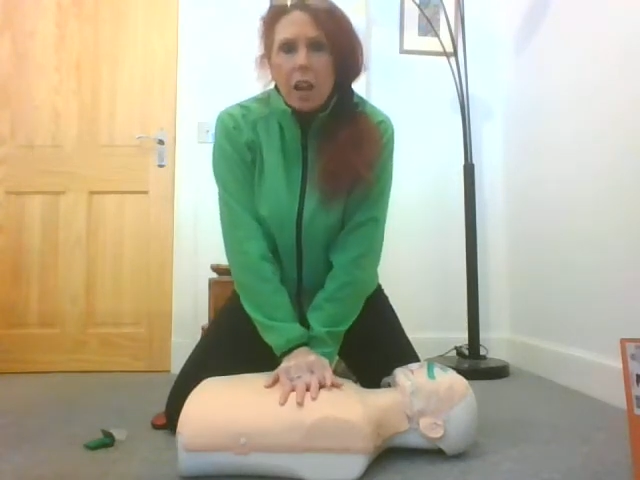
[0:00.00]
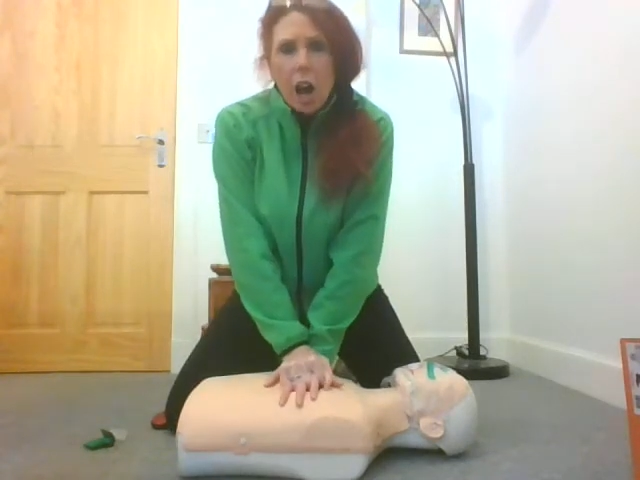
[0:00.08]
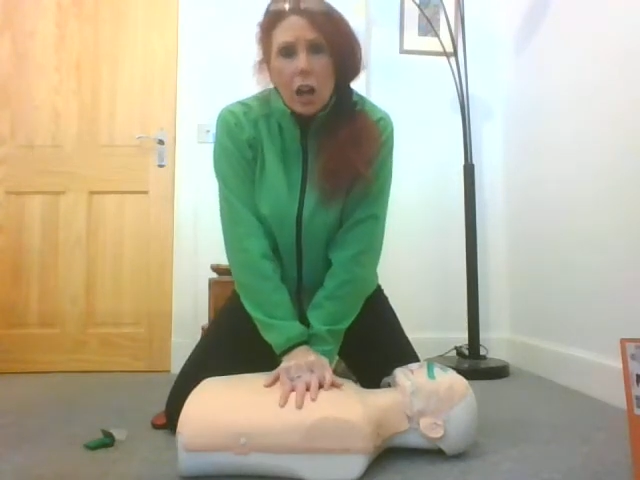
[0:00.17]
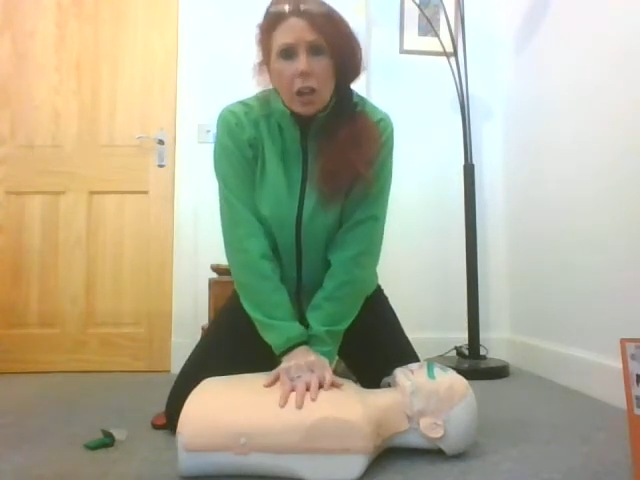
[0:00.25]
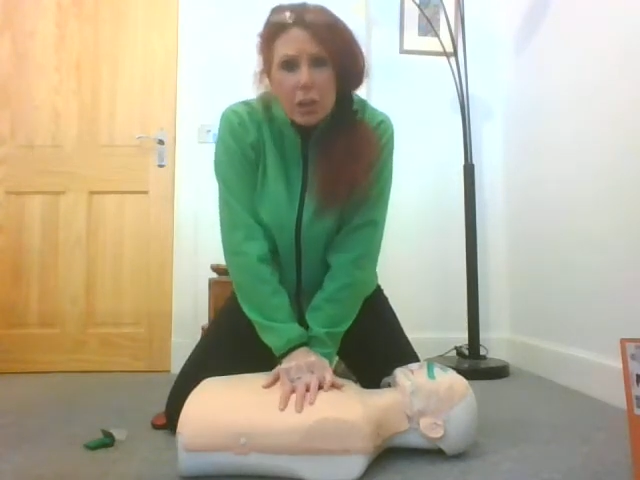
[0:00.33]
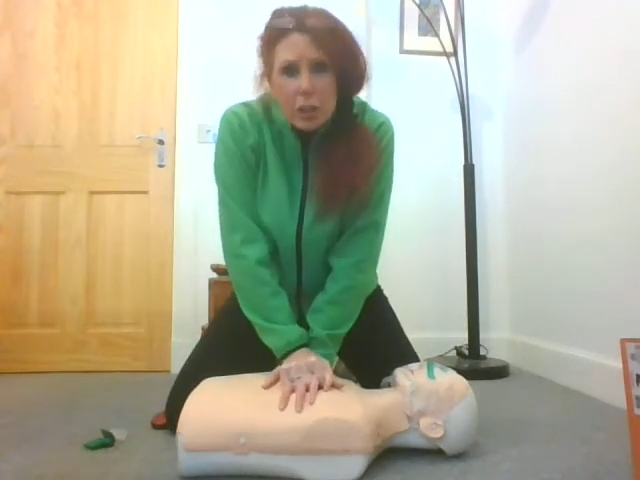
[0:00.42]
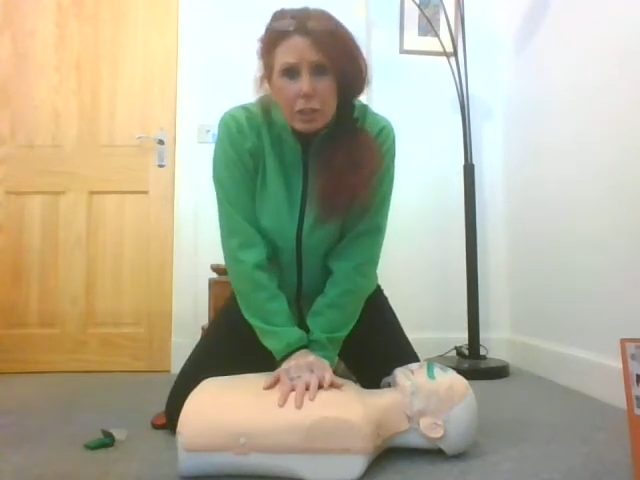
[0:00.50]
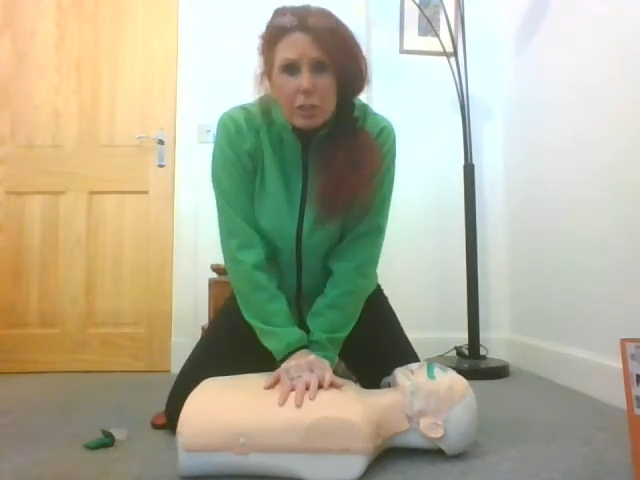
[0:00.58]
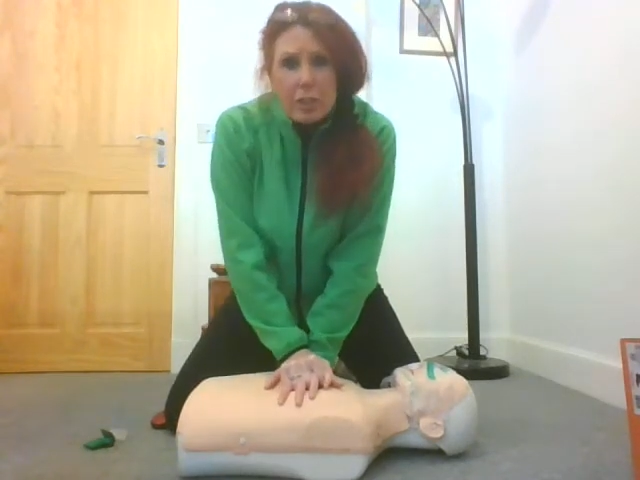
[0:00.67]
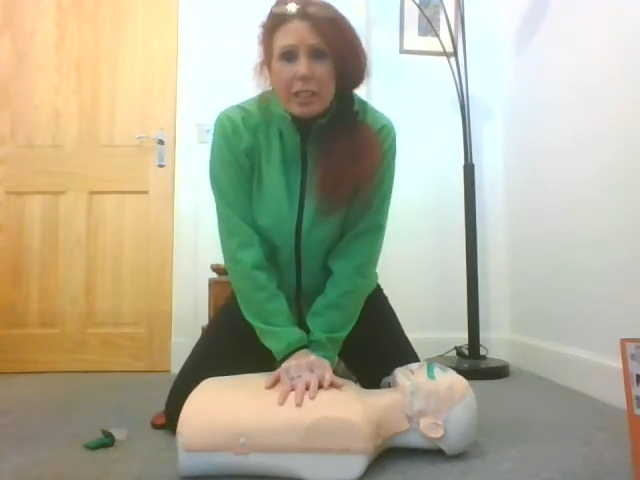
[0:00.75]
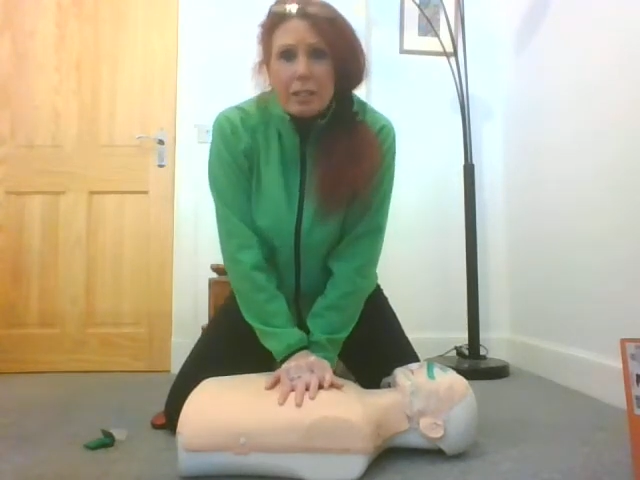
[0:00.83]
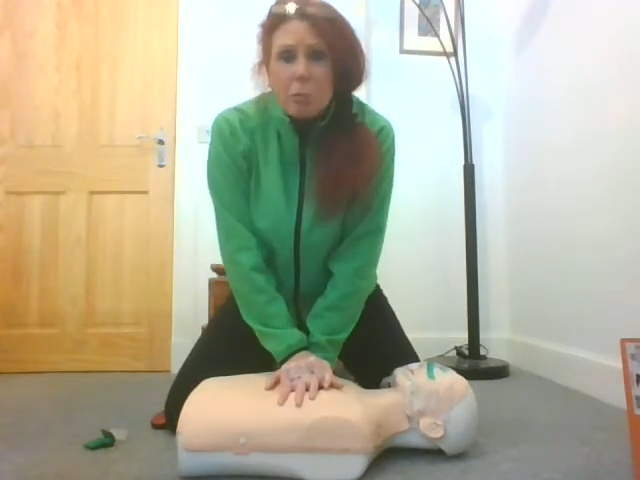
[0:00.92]
A good
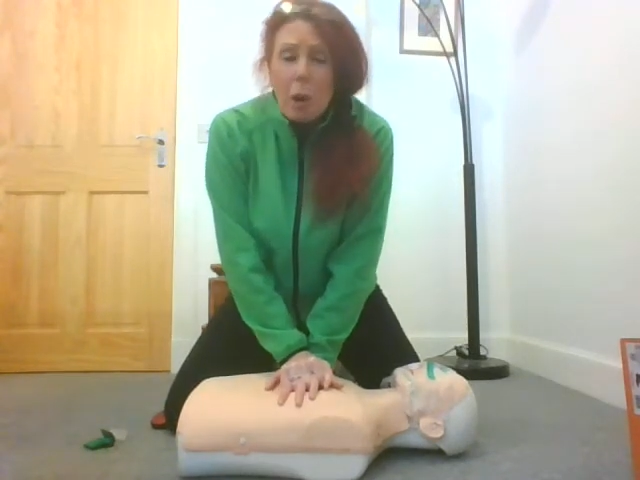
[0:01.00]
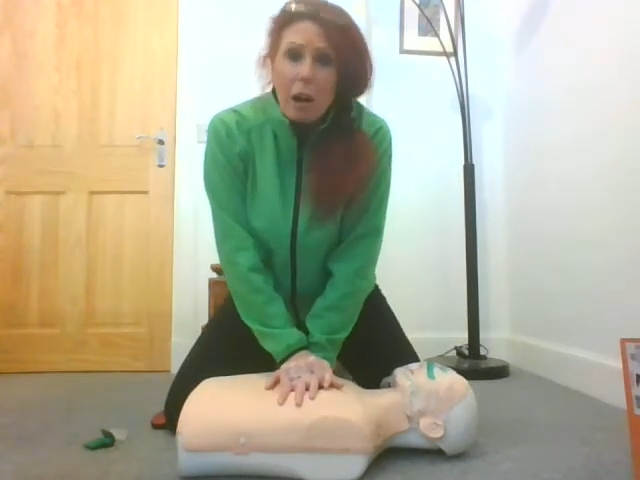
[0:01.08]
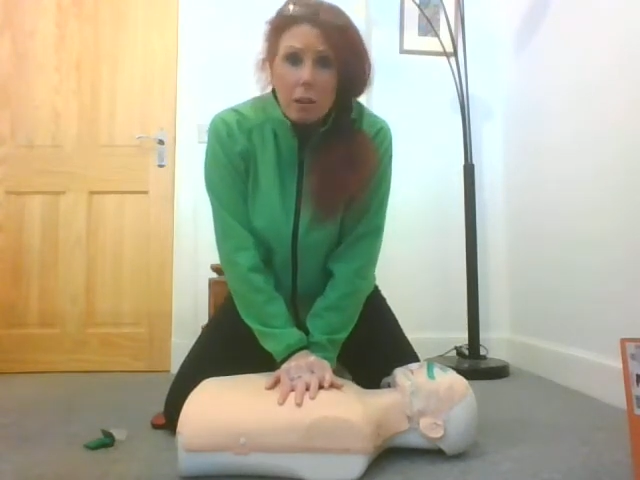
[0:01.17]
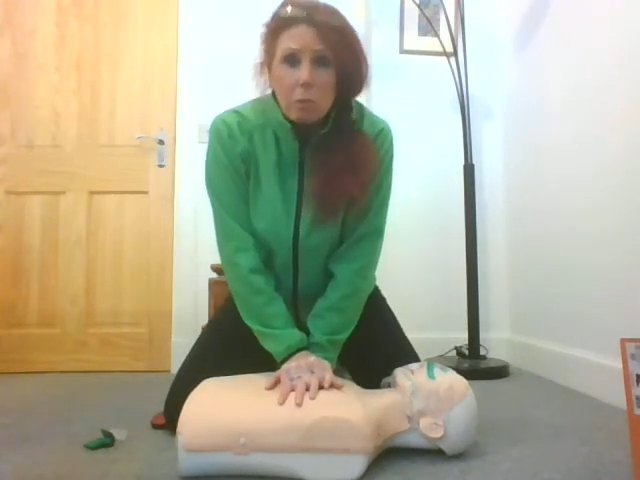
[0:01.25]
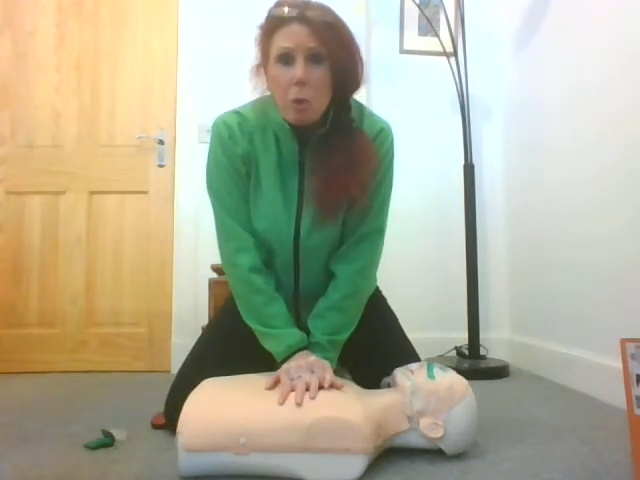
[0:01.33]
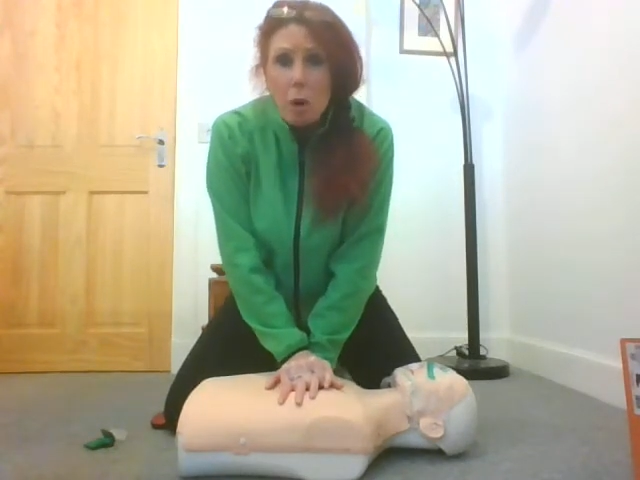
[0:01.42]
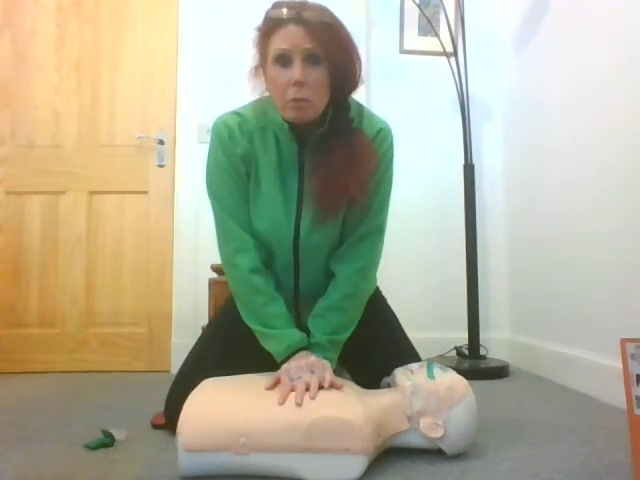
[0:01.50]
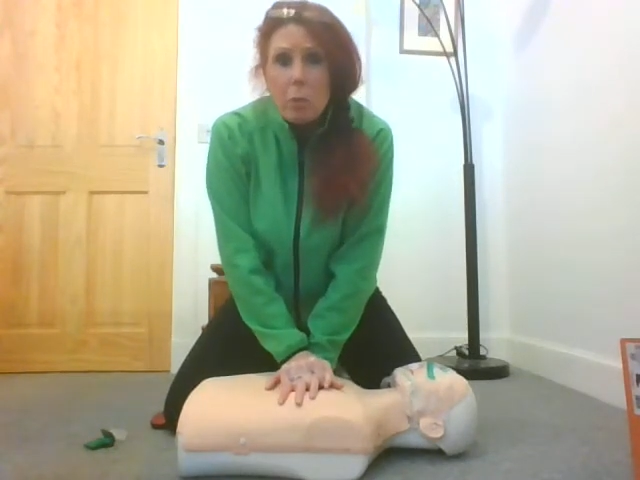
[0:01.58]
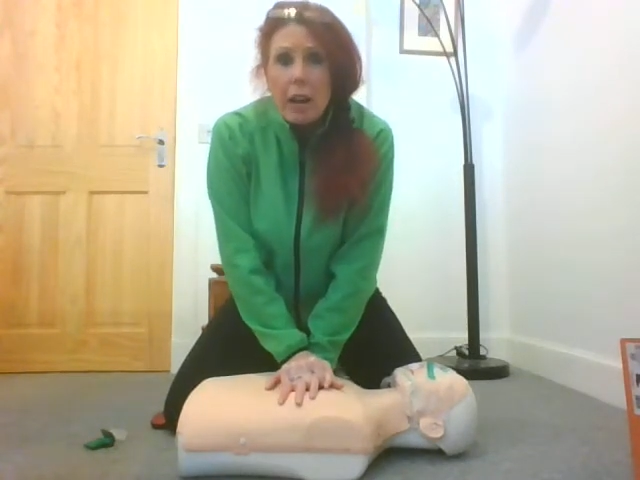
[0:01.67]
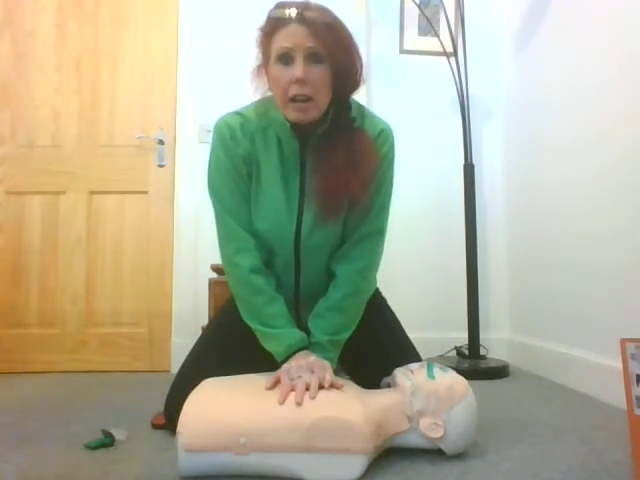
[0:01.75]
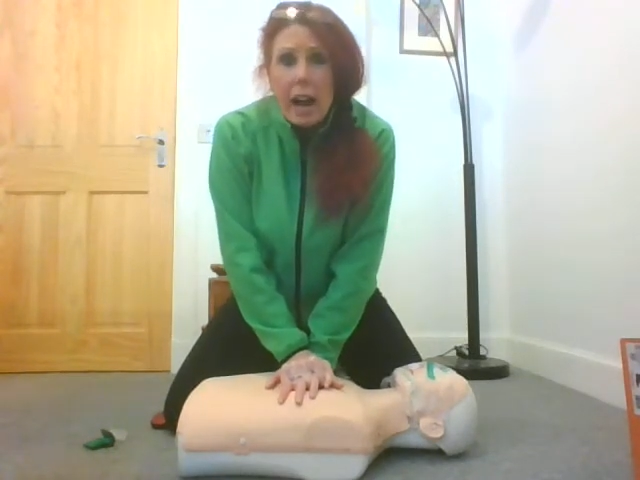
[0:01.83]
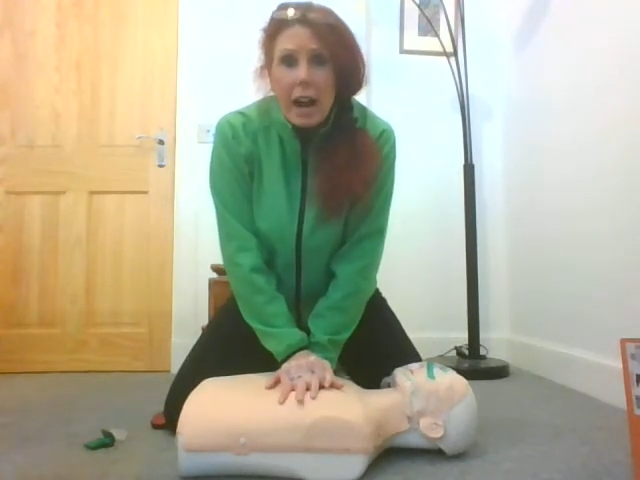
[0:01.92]
thing, well, one
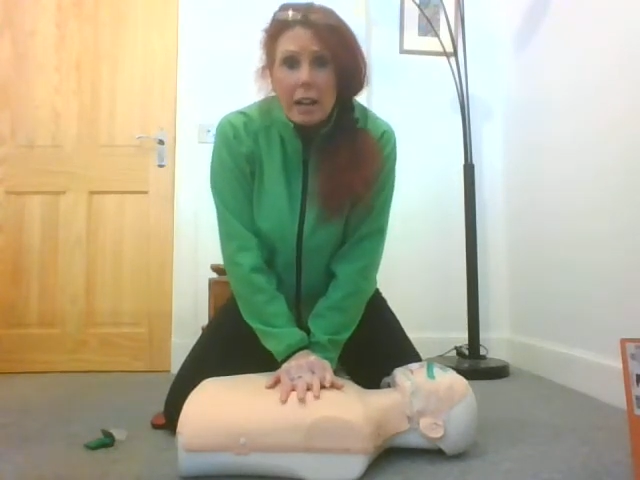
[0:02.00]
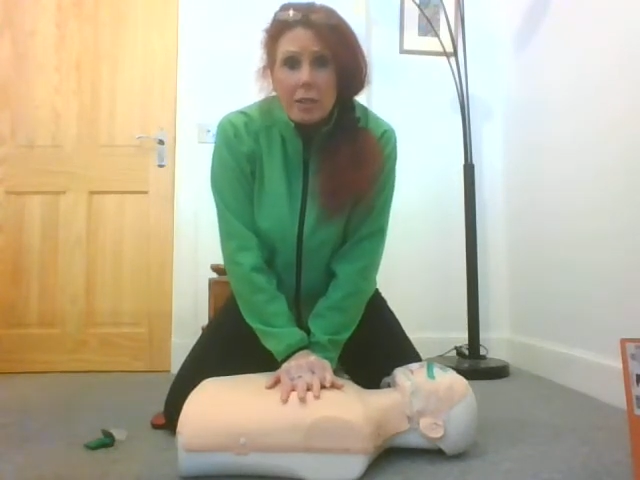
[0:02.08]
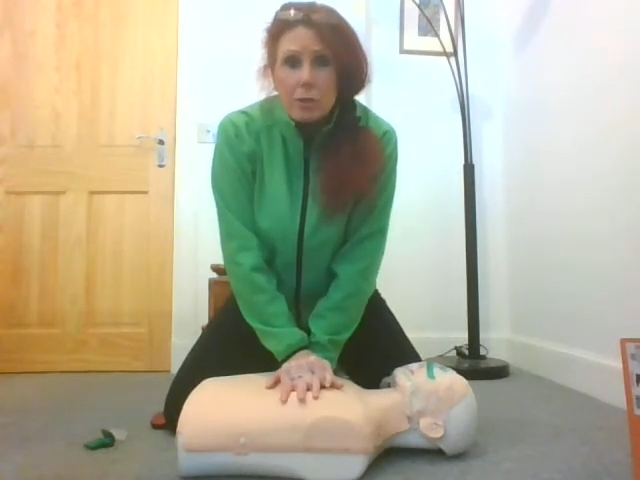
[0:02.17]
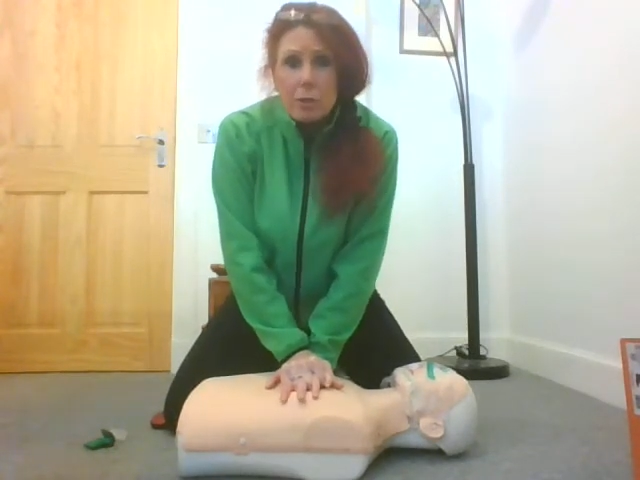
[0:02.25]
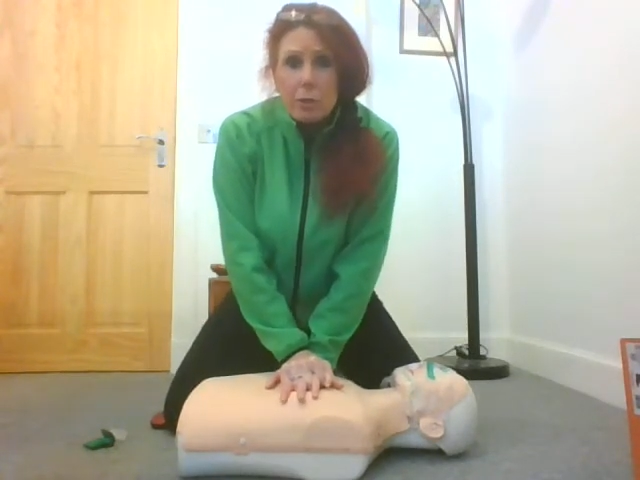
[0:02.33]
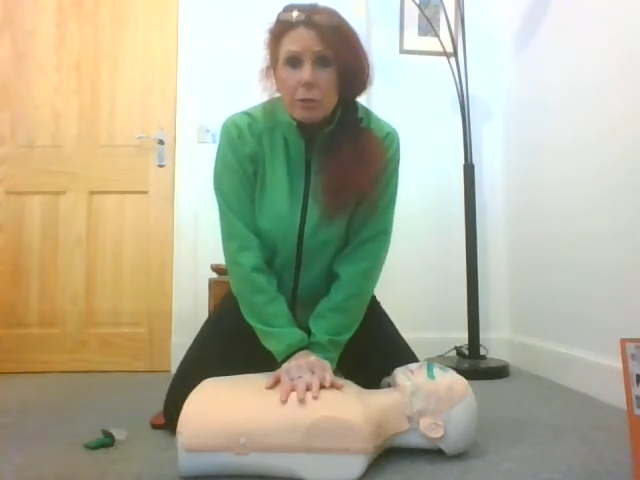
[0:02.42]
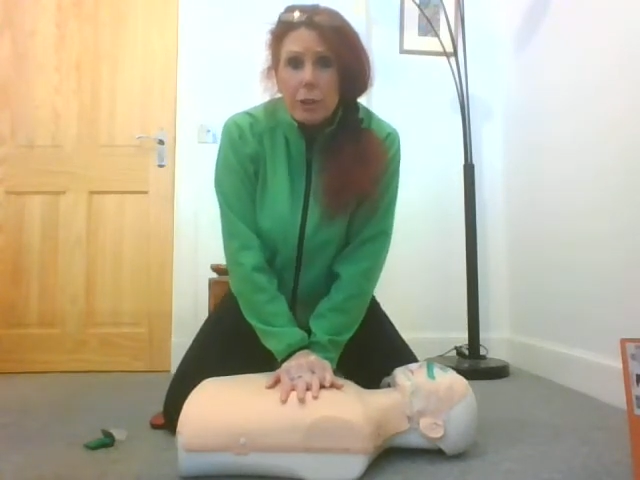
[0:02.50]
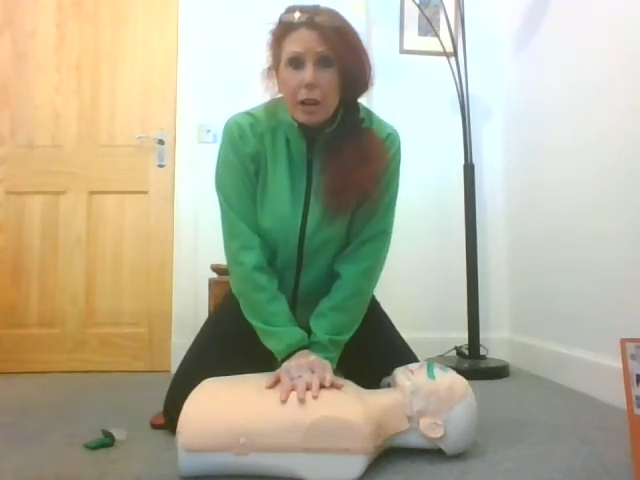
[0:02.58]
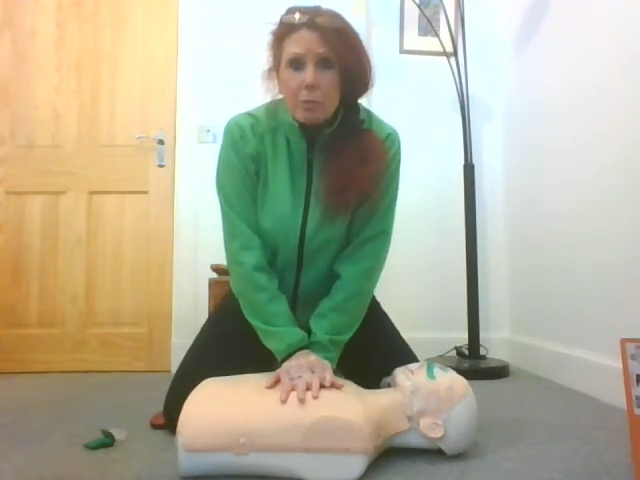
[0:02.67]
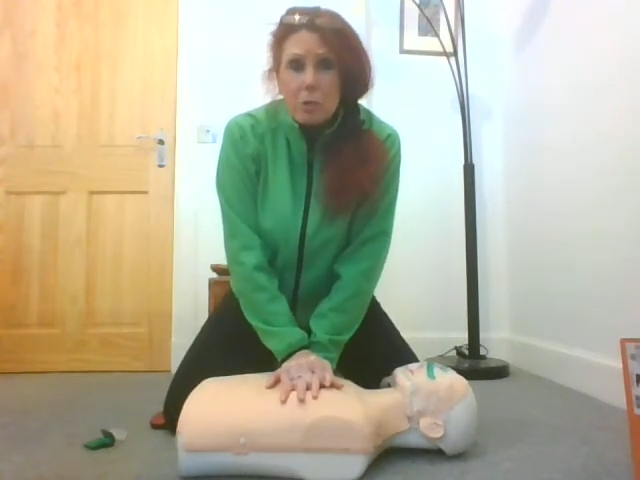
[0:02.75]
way I sort of